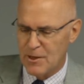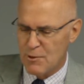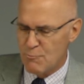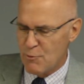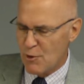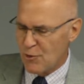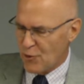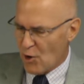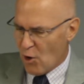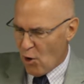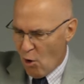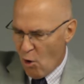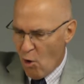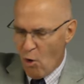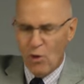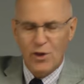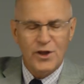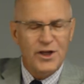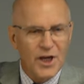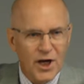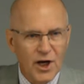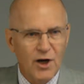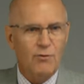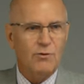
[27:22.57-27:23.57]
But the
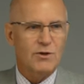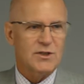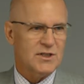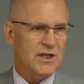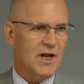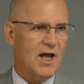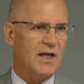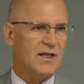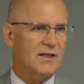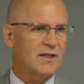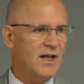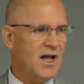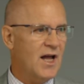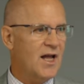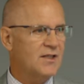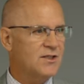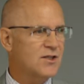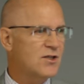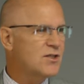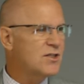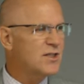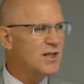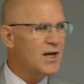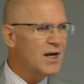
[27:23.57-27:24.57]
whole year was like that.
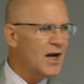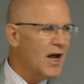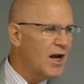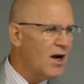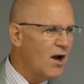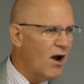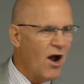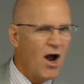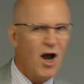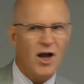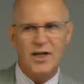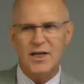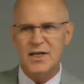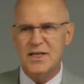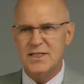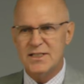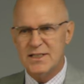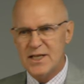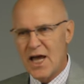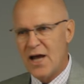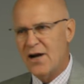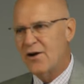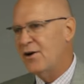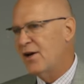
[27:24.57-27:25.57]
Tuesday night hockey,
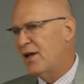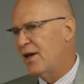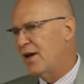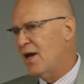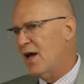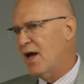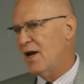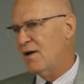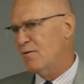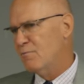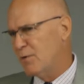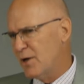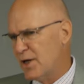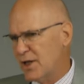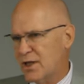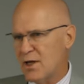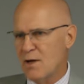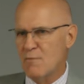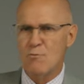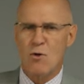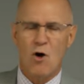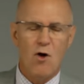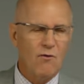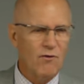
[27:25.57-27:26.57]
Saturday night, everybody
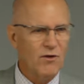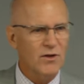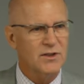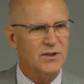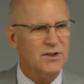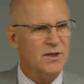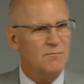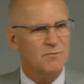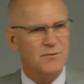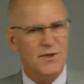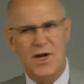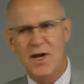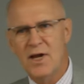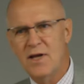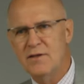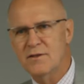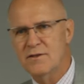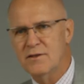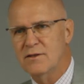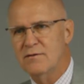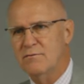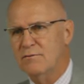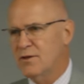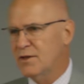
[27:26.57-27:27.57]
come over
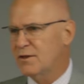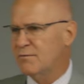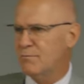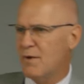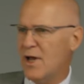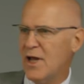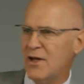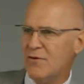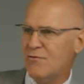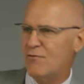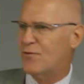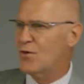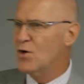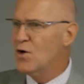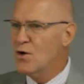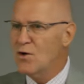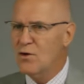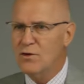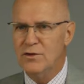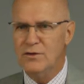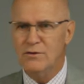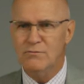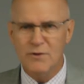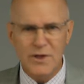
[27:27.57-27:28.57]
sometimes and we'd make
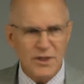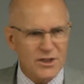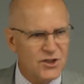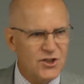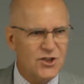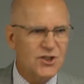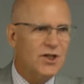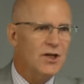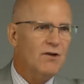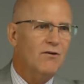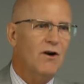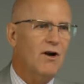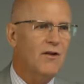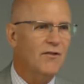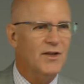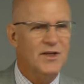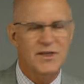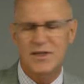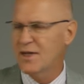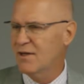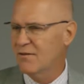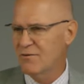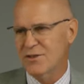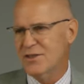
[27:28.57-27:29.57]
food and we'd cheer on the
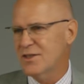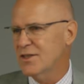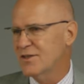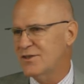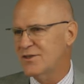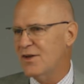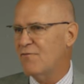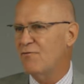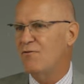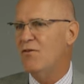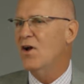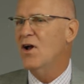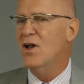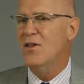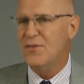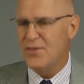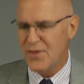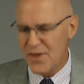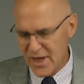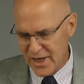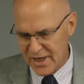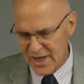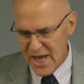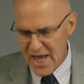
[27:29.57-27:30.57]
team. It was just a fun
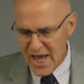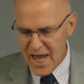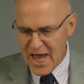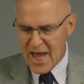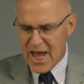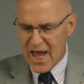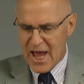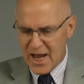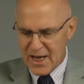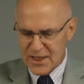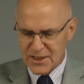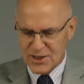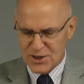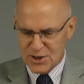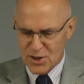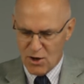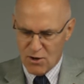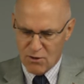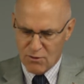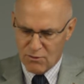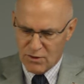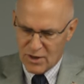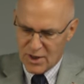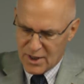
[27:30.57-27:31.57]
thing. And
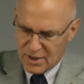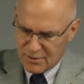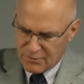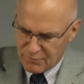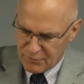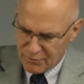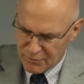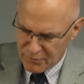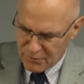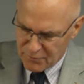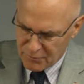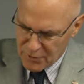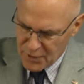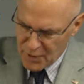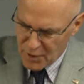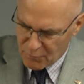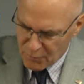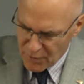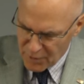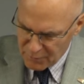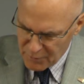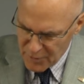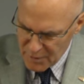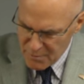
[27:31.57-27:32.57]
so
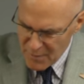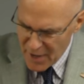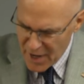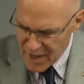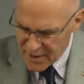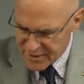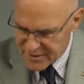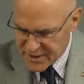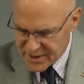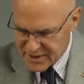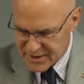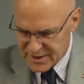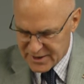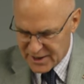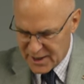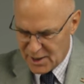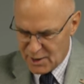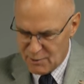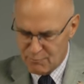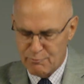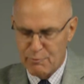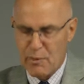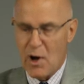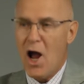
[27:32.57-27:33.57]
we made this
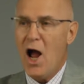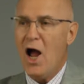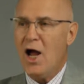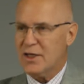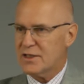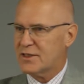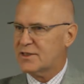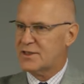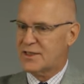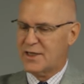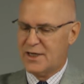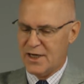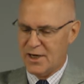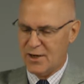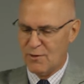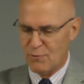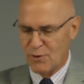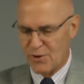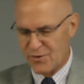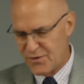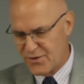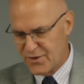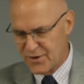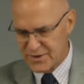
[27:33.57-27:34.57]
little box here
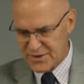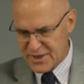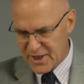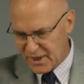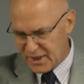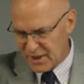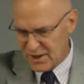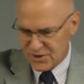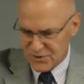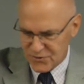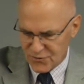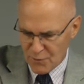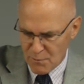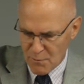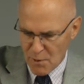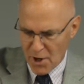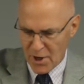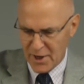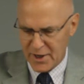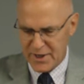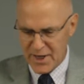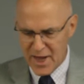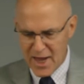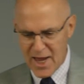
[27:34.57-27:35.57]
with the tickets from
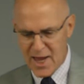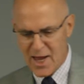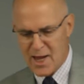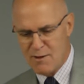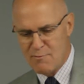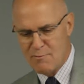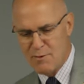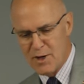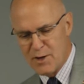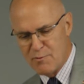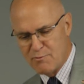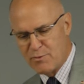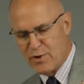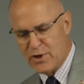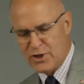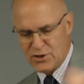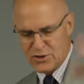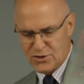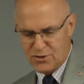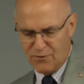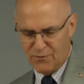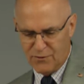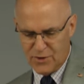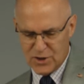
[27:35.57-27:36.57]
our game and a
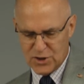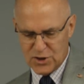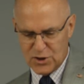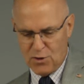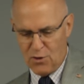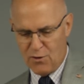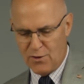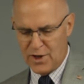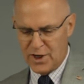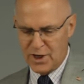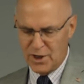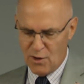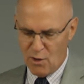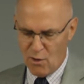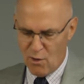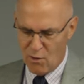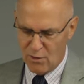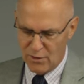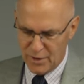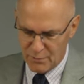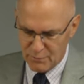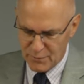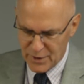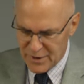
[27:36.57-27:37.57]
picture of the scoring
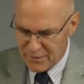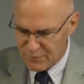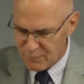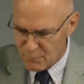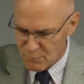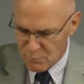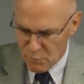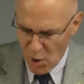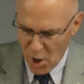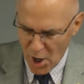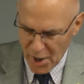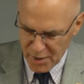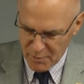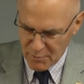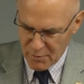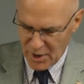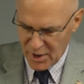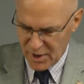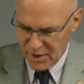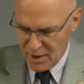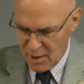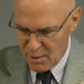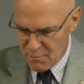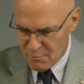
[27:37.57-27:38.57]
goal. And we even bought
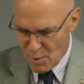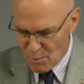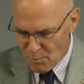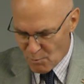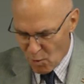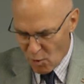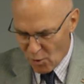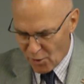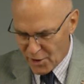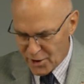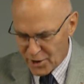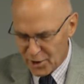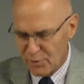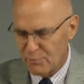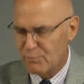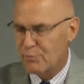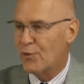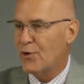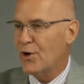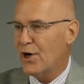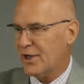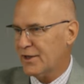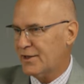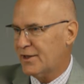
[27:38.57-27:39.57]
a, a, a memorial
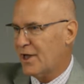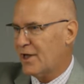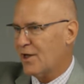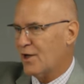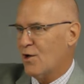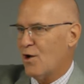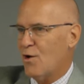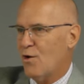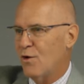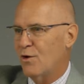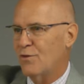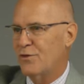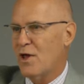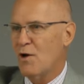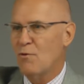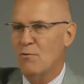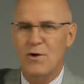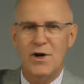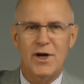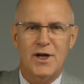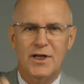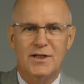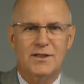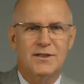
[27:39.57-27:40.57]
brick that, go, that
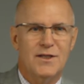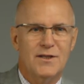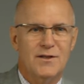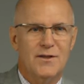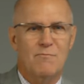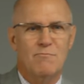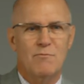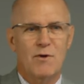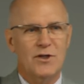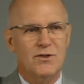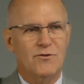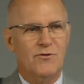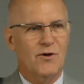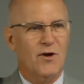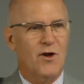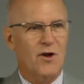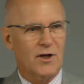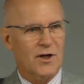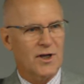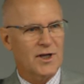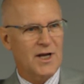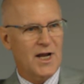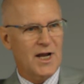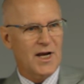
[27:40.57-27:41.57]
went into the
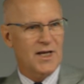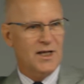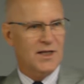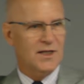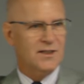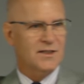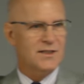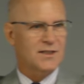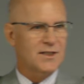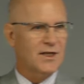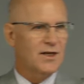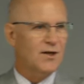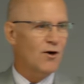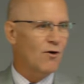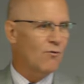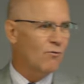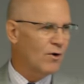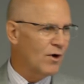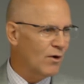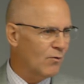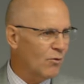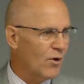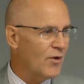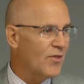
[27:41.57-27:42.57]
Montreal Canadiens, you know,
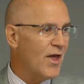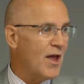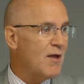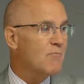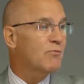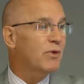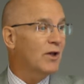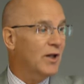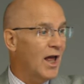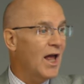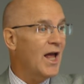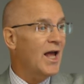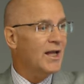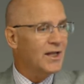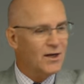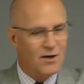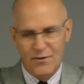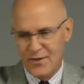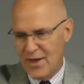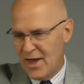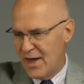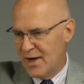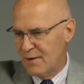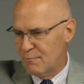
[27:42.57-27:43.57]
where, where they play. You
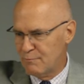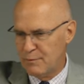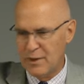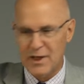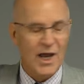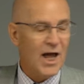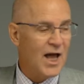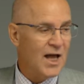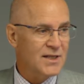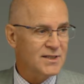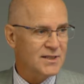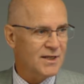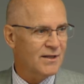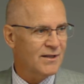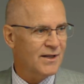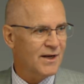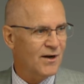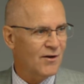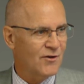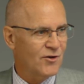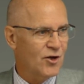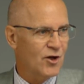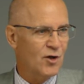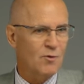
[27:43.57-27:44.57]
know, they had a plaza
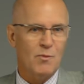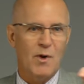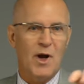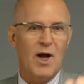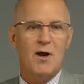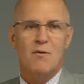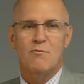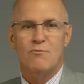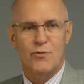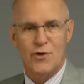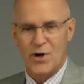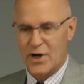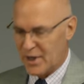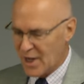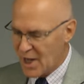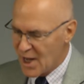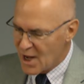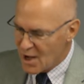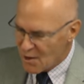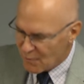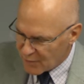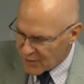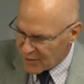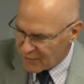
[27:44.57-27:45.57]
there, you could buy a brick.
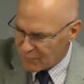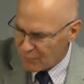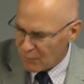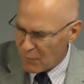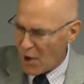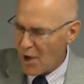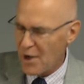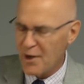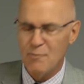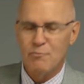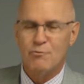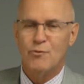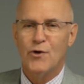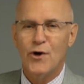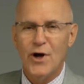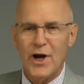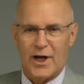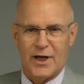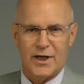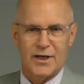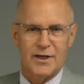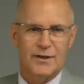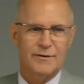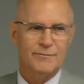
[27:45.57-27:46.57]
We even bought a
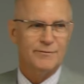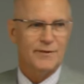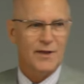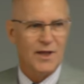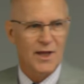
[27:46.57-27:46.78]
brick,